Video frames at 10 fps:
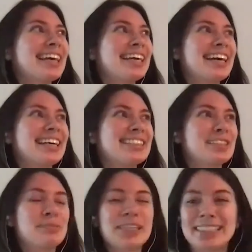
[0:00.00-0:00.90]
like
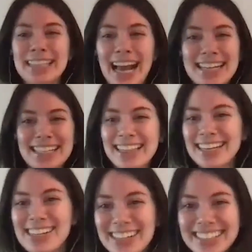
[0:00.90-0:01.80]
some like Santa
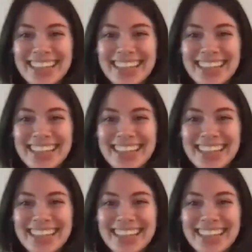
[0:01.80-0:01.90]
thing on it.